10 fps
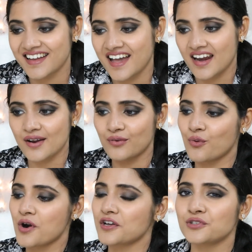And I
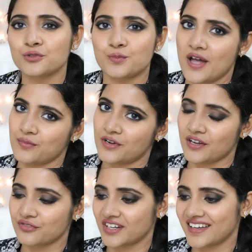don't want to use primer
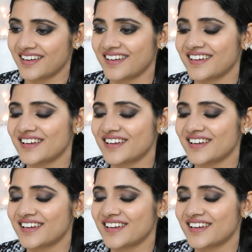every day.